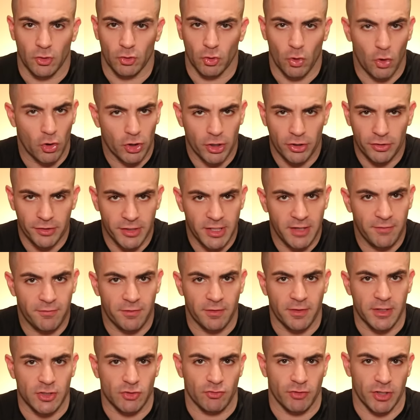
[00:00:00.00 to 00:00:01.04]
the longer you'll need
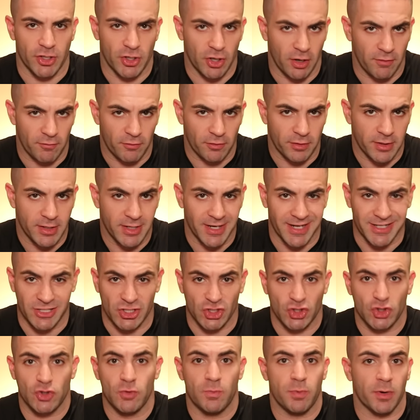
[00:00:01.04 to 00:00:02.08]
for this recovery and
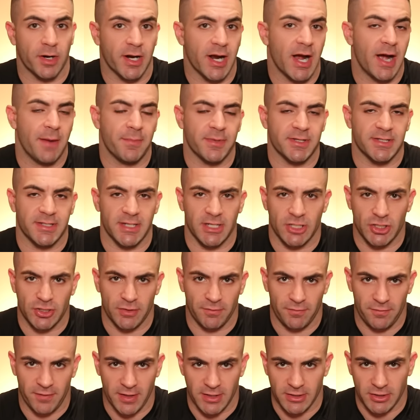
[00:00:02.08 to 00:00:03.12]

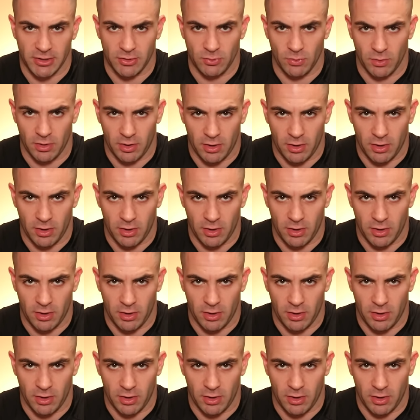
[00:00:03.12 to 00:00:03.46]
supercompensation phase to